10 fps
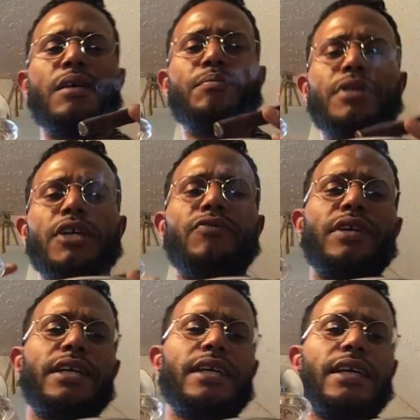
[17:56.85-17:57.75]
big
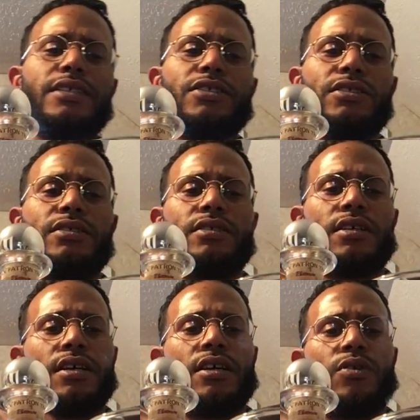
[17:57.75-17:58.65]
ring gauges,
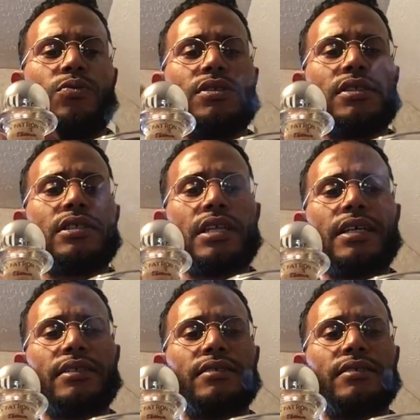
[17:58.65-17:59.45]
which is like